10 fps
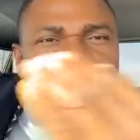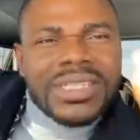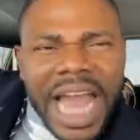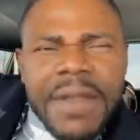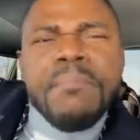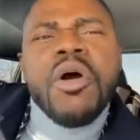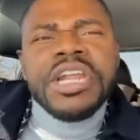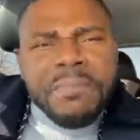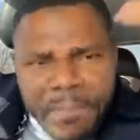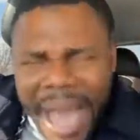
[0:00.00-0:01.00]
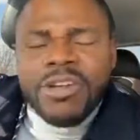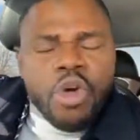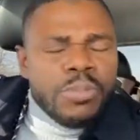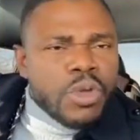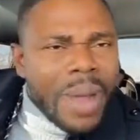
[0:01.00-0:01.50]
to send money
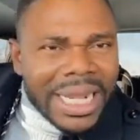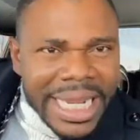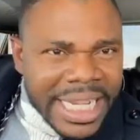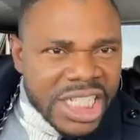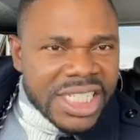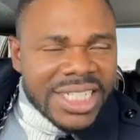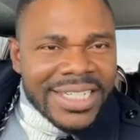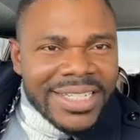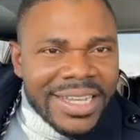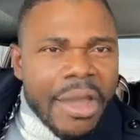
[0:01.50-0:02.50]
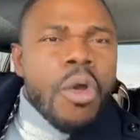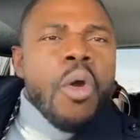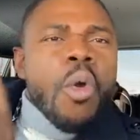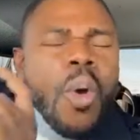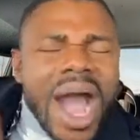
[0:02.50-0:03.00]
back home to Bangladesh
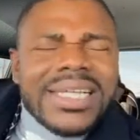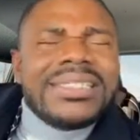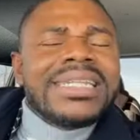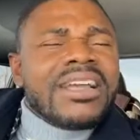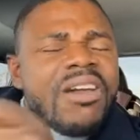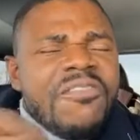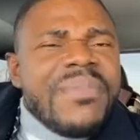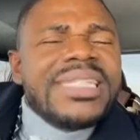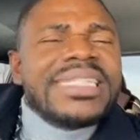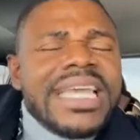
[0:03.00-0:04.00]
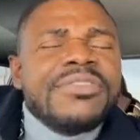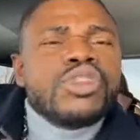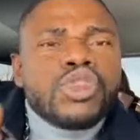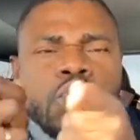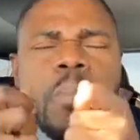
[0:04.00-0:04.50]
whilst the government
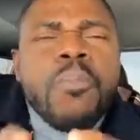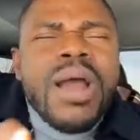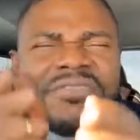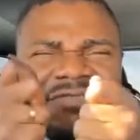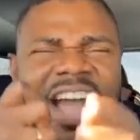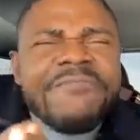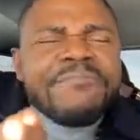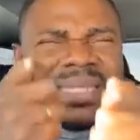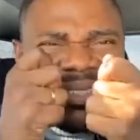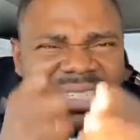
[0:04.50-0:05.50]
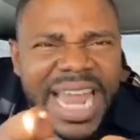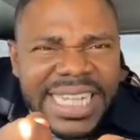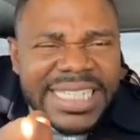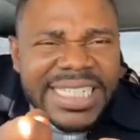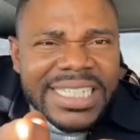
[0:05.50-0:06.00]
gives
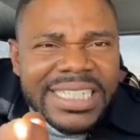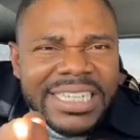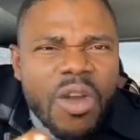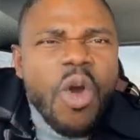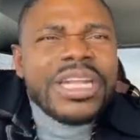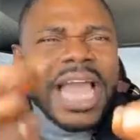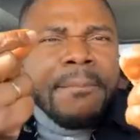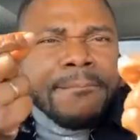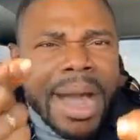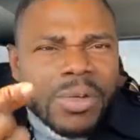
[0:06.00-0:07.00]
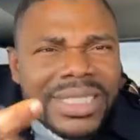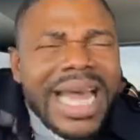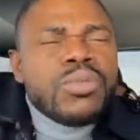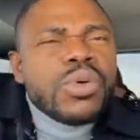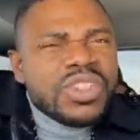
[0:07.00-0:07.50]
2.5% on the
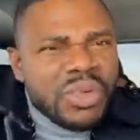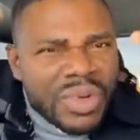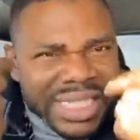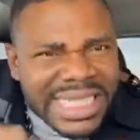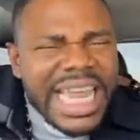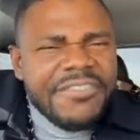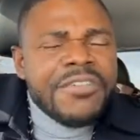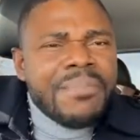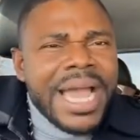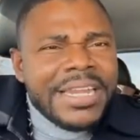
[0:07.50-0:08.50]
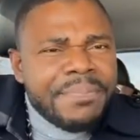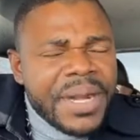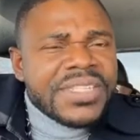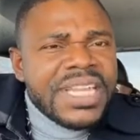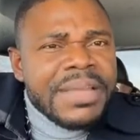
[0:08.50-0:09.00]
amount that was received by the
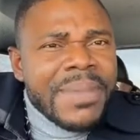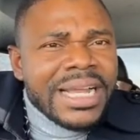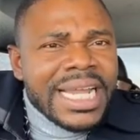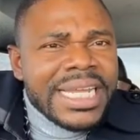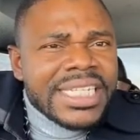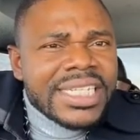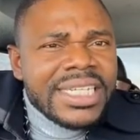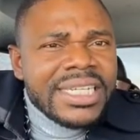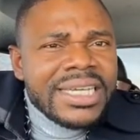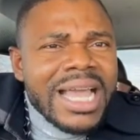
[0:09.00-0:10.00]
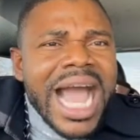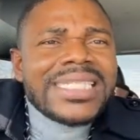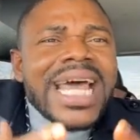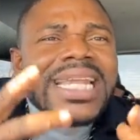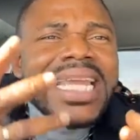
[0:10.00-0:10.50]
person in Bangladesh
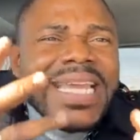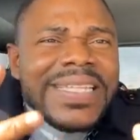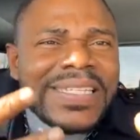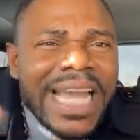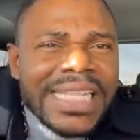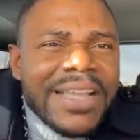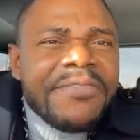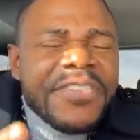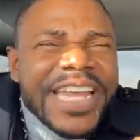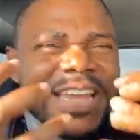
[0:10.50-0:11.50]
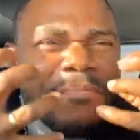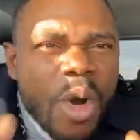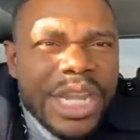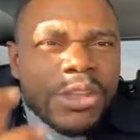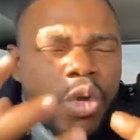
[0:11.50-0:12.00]
as an incentive, free
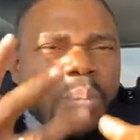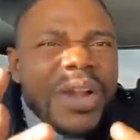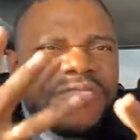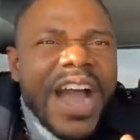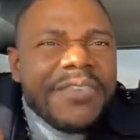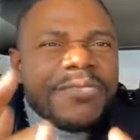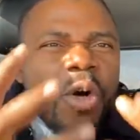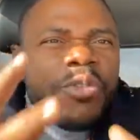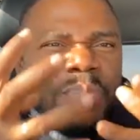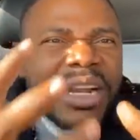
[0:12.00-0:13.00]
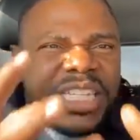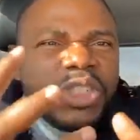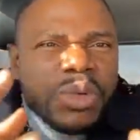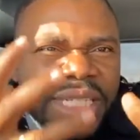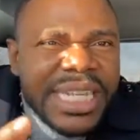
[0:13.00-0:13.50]
money, 2.5 on
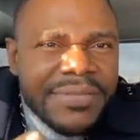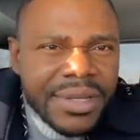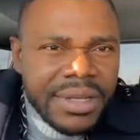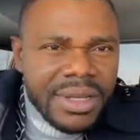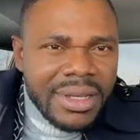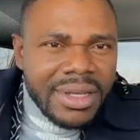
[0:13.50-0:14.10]
monies you receive.